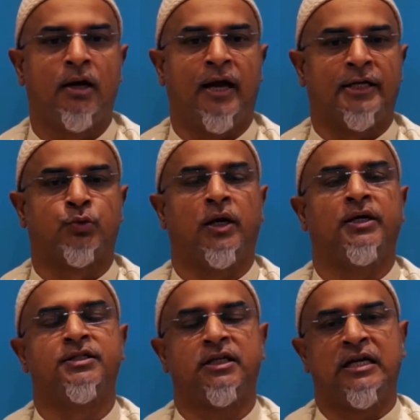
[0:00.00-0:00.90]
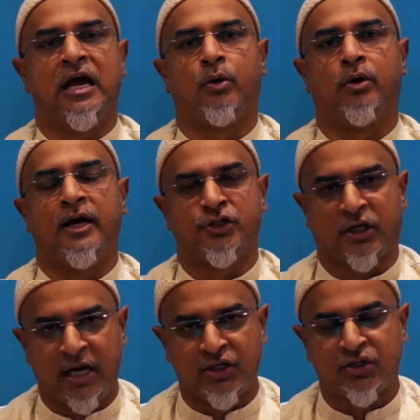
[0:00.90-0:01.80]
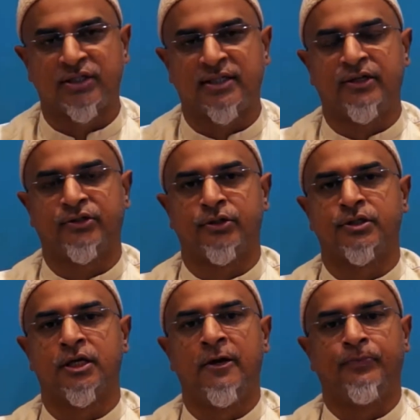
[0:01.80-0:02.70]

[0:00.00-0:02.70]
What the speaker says: as well as in our educational centers,